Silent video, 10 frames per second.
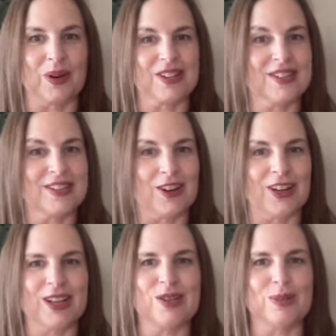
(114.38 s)
we're
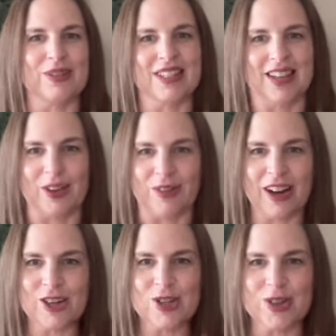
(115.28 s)
starting to put together
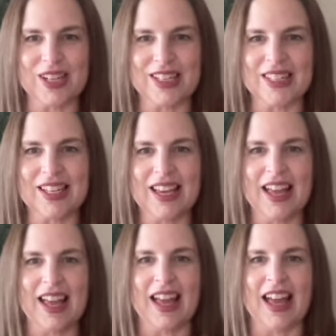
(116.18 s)
registries
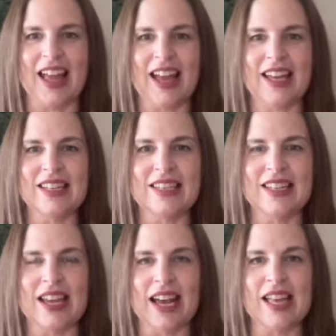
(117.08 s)
and
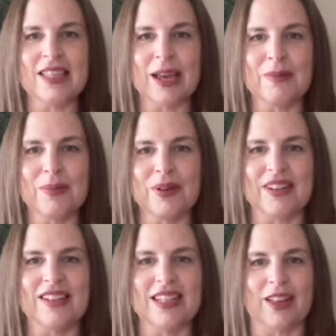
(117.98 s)
as I've been
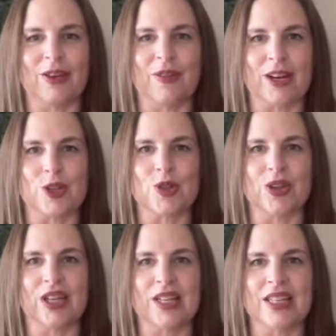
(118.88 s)
putting together
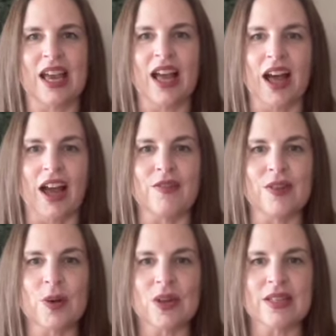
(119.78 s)
registries, I've
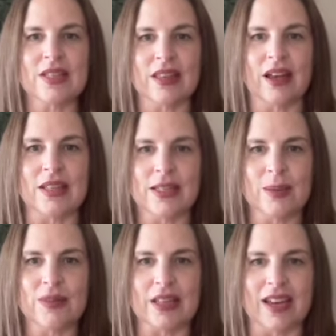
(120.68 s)
noticed that
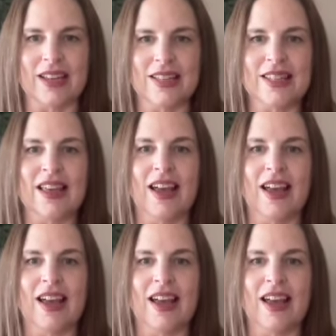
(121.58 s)
some sites